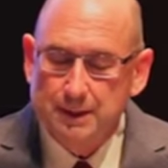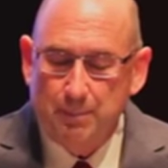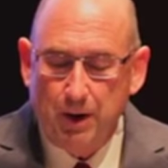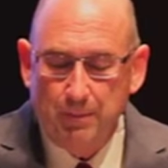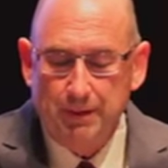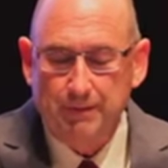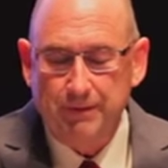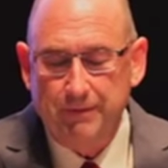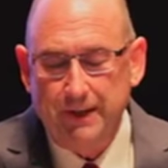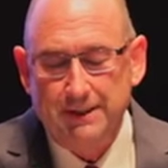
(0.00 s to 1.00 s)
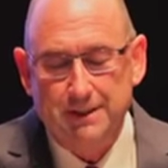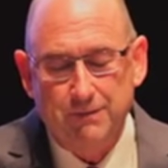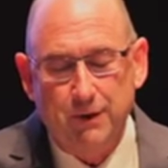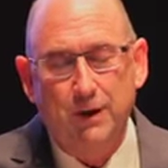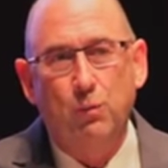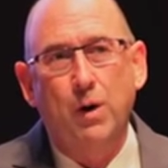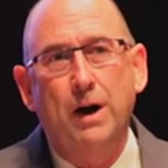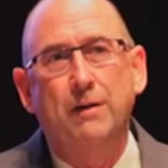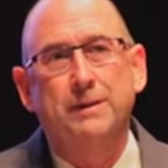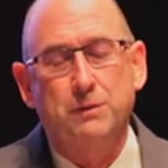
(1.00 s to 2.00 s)
Department of Defense is very
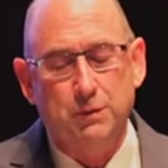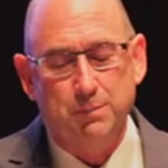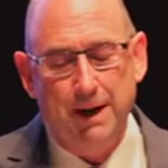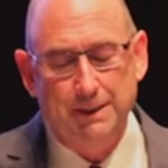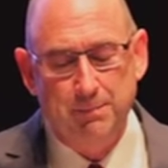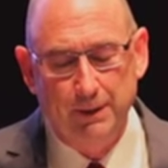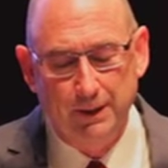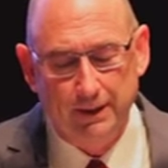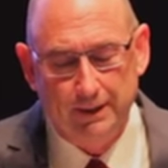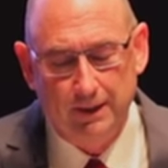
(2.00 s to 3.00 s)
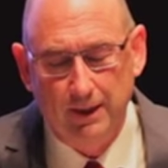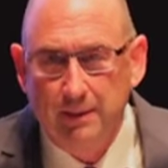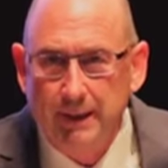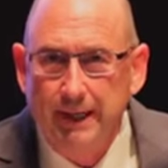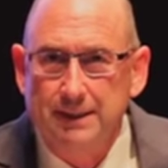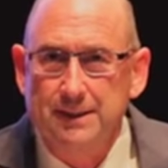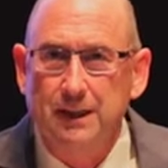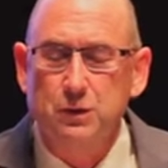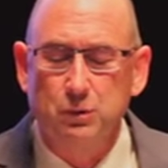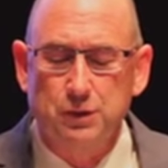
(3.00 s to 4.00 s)
aware of its responsibility to eliminate
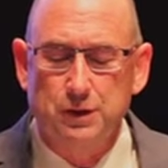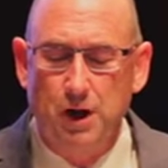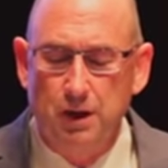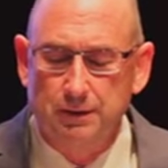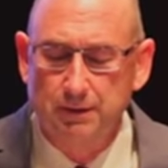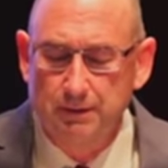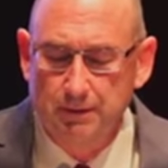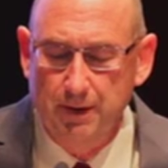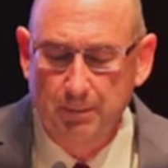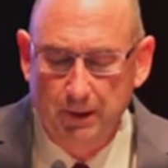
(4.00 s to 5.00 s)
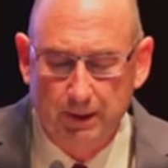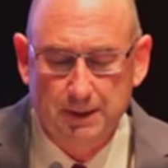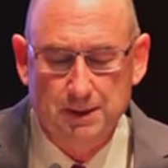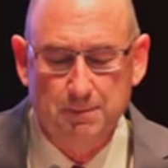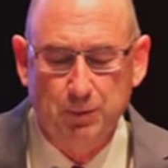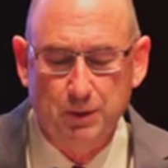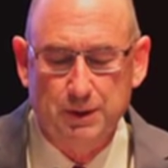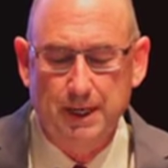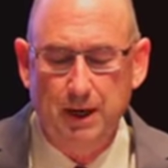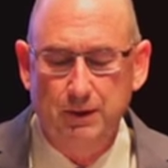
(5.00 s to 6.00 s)
sexual assault among its
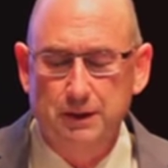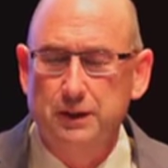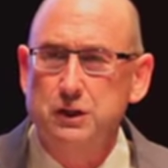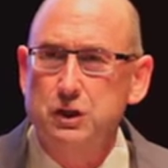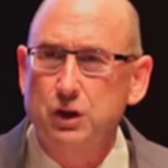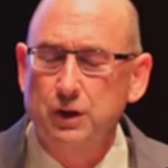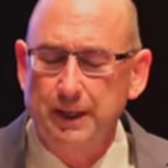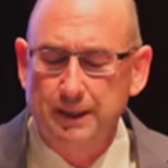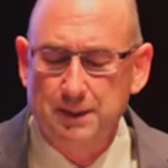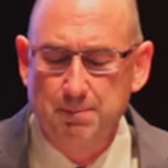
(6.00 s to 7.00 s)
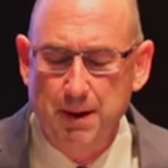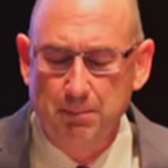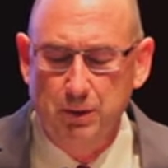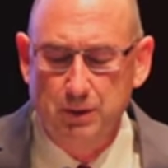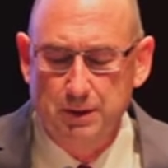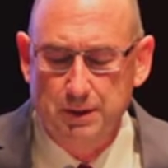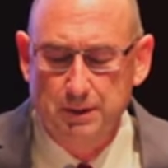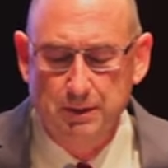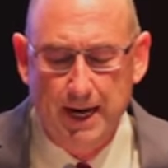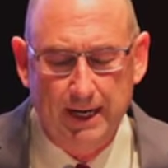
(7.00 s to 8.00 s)
personnel and to ensure that its members
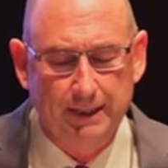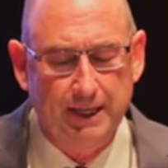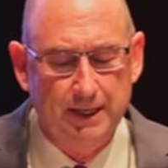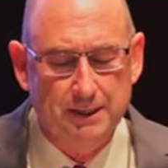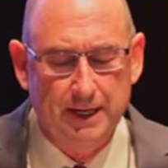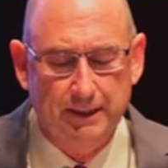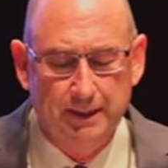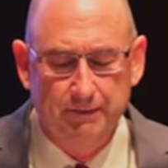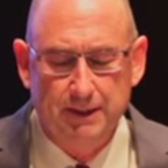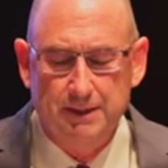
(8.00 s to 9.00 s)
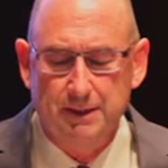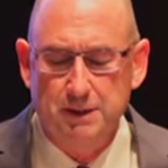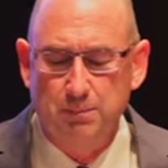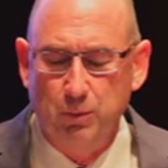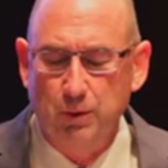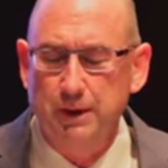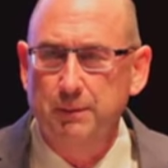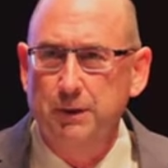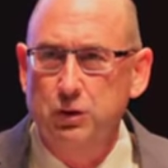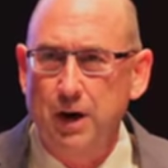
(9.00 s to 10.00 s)
do not engage in activities that support
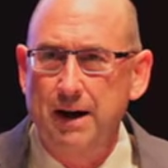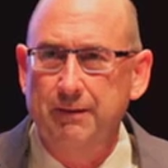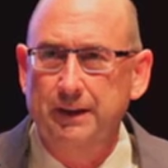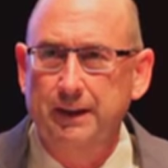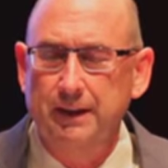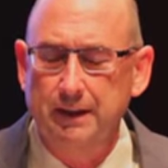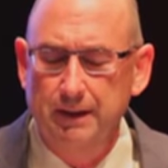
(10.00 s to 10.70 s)
human trafficking.